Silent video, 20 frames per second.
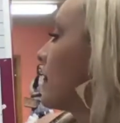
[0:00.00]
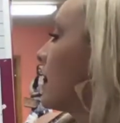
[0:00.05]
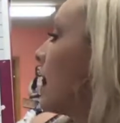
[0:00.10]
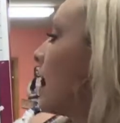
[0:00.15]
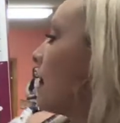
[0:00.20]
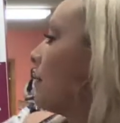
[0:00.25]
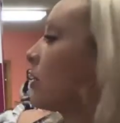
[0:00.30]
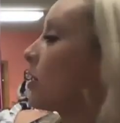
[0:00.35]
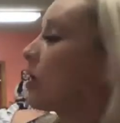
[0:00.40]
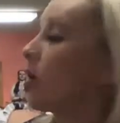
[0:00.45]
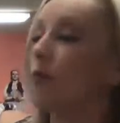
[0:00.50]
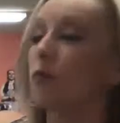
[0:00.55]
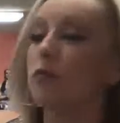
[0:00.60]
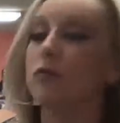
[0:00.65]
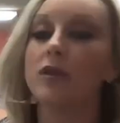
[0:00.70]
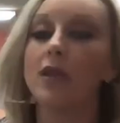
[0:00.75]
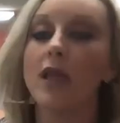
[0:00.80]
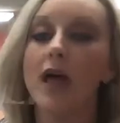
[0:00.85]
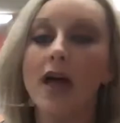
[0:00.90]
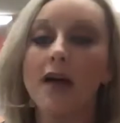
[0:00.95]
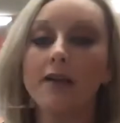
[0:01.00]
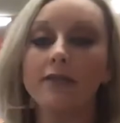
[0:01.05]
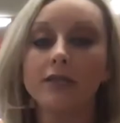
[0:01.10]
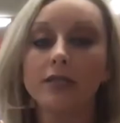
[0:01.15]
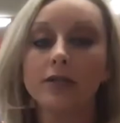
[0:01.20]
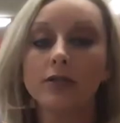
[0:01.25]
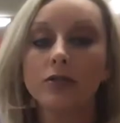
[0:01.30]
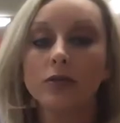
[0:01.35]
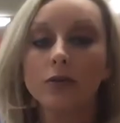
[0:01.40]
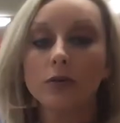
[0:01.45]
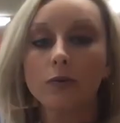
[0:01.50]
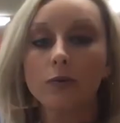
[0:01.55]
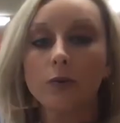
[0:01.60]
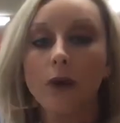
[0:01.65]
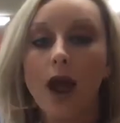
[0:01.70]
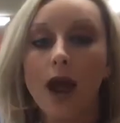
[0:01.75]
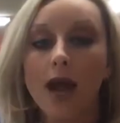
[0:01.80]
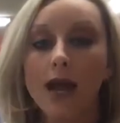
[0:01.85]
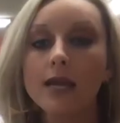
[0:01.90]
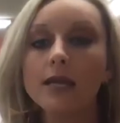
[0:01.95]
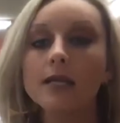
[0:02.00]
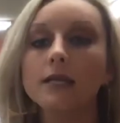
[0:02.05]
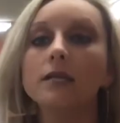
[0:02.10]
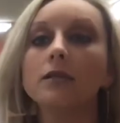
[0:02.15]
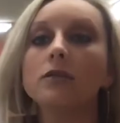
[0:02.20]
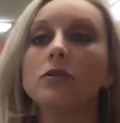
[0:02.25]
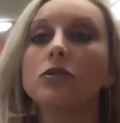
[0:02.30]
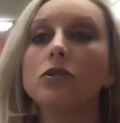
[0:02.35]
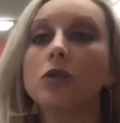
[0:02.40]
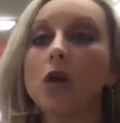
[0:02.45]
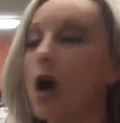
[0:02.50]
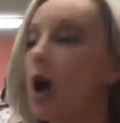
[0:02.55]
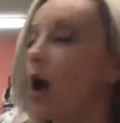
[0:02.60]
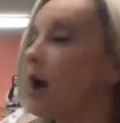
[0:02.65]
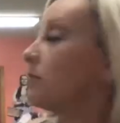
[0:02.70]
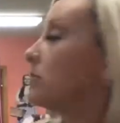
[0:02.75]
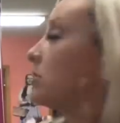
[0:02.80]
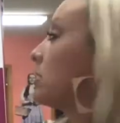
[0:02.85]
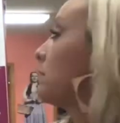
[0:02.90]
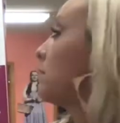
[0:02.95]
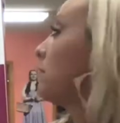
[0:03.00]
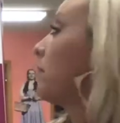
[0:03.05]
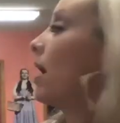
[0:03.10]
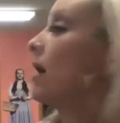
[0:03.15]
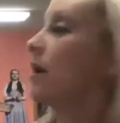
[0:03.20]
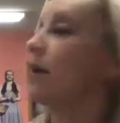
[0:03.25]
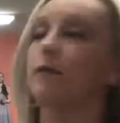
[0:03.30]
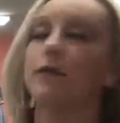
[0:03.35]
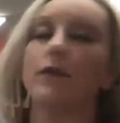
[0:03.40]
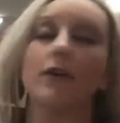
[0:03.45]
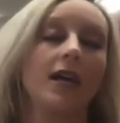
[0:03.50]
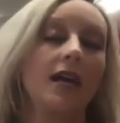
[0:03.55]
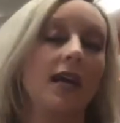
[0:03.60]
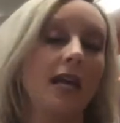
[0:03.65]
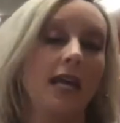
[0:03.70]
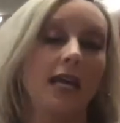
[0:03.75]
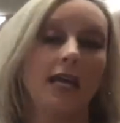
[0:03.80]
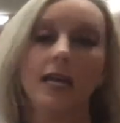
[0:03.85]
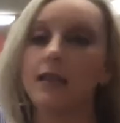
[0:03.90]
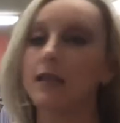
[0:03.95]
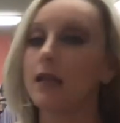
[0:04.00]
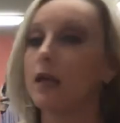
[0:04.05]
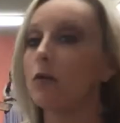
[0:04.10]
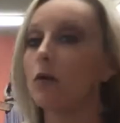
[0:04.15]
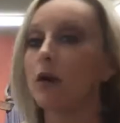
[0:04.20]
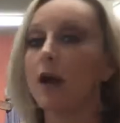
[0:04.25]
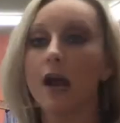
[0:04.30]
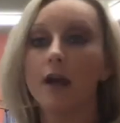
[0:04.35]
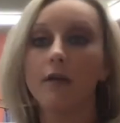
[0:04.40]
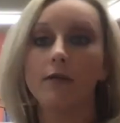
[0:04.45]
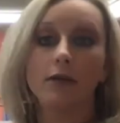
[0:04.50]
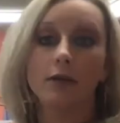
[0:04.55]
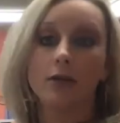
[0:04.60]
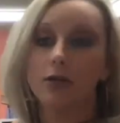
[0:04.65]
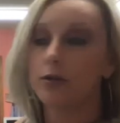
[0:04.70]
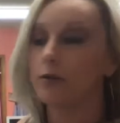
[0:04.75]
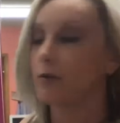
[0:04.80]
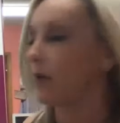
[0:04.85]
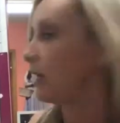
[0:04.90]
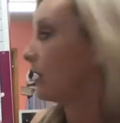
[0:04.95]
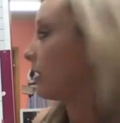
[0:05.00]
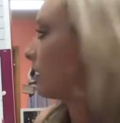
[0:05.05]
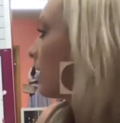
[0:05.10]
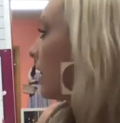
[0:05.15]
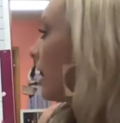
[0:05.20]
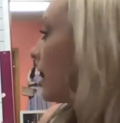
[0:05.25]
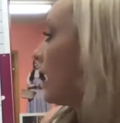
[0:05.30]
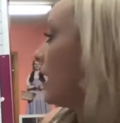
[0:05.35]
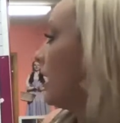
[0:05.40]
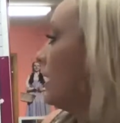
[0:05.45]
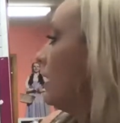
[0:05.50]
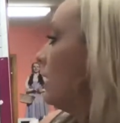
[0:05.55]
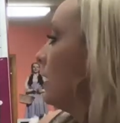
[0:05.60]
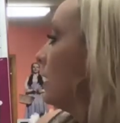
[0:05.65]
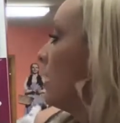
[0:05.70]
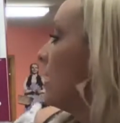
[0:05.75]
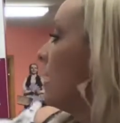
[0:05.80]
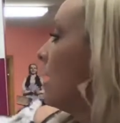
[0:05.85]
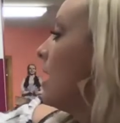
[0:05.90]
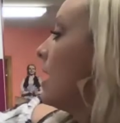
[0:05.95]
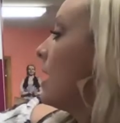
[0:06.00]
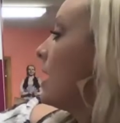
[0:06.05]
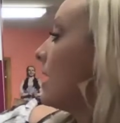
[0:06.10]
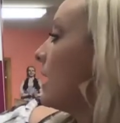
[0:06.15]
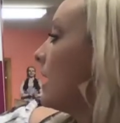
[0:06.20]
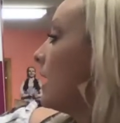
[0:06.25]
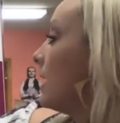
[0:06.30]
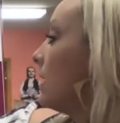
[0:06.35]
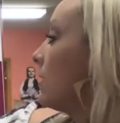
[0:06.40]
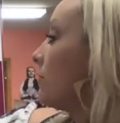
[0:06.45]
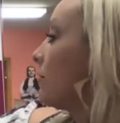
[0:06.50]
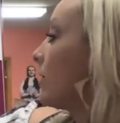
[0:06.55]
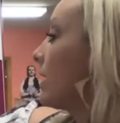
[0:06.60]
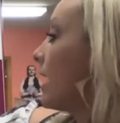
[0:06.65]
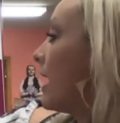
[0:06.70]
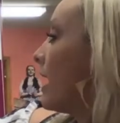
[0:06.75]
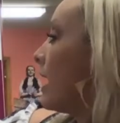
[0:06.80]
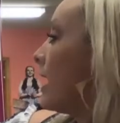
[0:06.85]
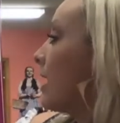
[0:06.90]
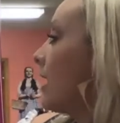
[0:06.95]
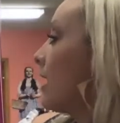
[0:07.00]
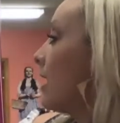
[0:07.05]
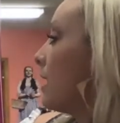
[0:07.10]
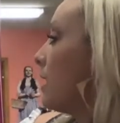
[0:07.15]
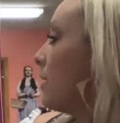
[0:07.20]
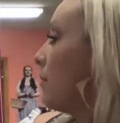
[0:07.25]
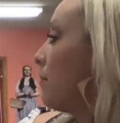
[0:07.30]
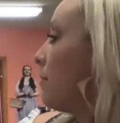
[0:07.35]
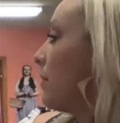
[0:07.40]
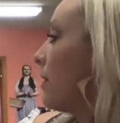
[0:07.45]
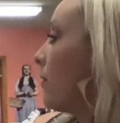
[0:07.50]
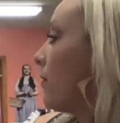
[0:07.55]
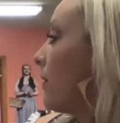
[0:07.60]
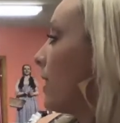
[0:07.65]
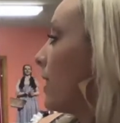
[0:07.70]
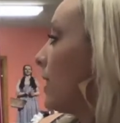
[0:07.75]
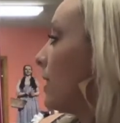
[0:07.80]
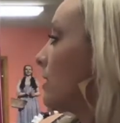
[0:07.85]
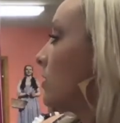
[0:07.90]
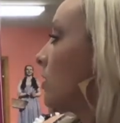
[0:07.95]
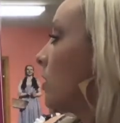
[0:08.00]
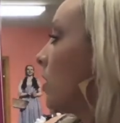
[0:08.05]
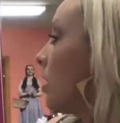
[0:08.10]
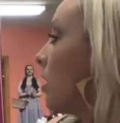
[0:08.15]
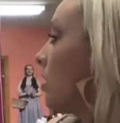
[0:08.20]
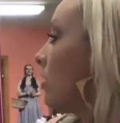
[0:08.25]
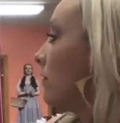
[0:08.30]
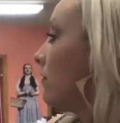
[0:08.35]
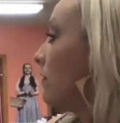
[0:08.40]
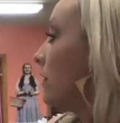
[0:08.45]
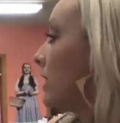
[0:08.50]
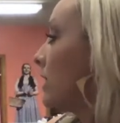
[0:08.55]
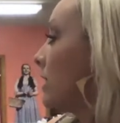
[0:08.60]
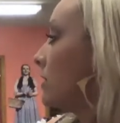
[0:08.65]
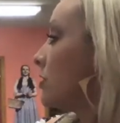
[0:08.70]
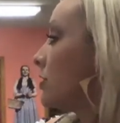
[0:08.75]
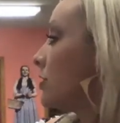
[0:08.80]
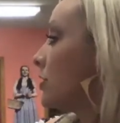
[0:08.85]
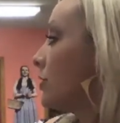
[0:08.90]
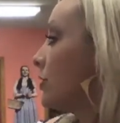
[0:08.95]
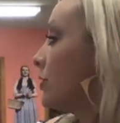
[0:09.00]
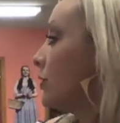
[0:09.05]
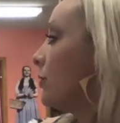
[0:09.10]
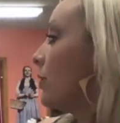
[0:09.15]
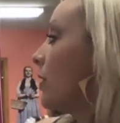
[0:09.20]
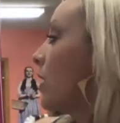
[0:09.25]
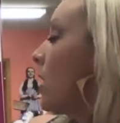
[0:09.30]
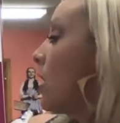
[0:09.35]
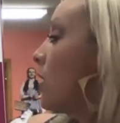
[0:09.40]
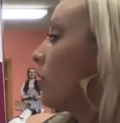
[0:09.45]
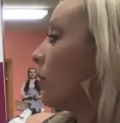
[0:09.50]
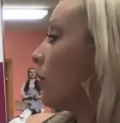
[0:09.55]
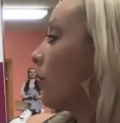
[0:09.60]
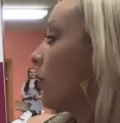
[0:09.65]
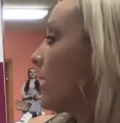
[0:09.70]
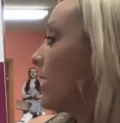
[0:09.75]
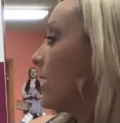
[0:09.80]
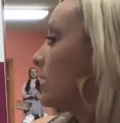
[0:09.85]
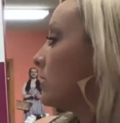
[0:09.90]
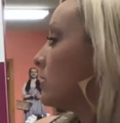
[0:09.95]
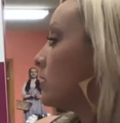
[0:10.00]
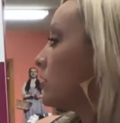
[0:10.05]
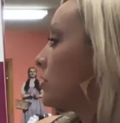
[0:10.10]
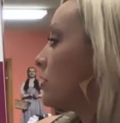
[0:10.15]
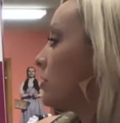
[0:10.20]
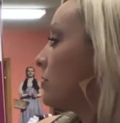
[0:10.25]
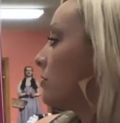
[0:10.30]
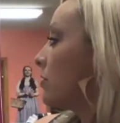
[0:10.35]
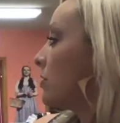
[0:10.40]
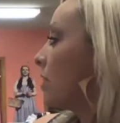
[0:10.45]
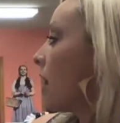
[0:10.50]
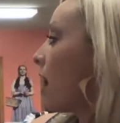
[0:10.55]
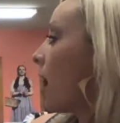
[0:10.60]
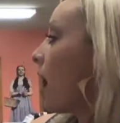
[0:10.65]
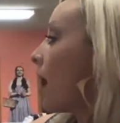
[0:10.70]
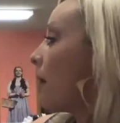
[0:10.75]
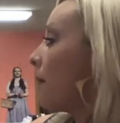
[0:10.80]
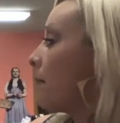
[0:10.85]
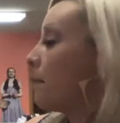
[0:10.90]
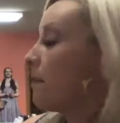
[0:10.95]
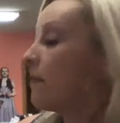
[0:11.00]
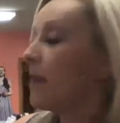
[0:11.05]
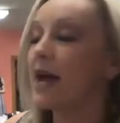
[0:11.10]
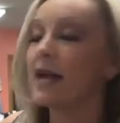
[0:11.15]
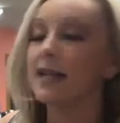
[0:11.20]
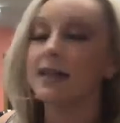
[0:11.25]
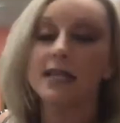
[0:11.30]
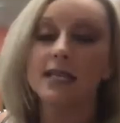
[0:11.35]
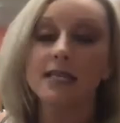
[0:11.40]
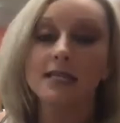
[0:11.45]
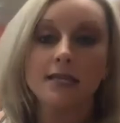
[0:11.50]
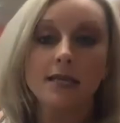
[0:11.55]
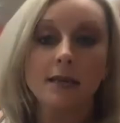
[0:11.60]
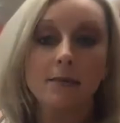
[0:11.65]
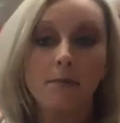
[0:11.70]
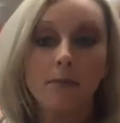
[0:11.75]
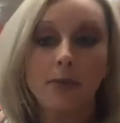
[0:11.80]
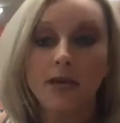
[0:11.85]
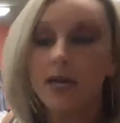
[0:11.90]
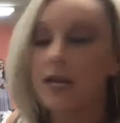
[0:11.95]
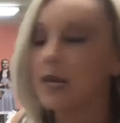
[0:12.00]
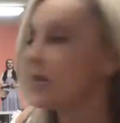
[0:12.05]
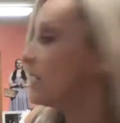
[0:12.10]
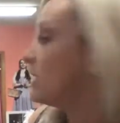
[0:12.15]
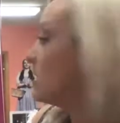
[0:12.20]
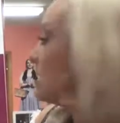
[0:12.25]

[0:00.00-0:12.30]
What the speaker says: I'm going to go left to right, top to bottom for anything we're ever doing, okay? Henrietta Hippo and Harvey too went to the hop at the Zippity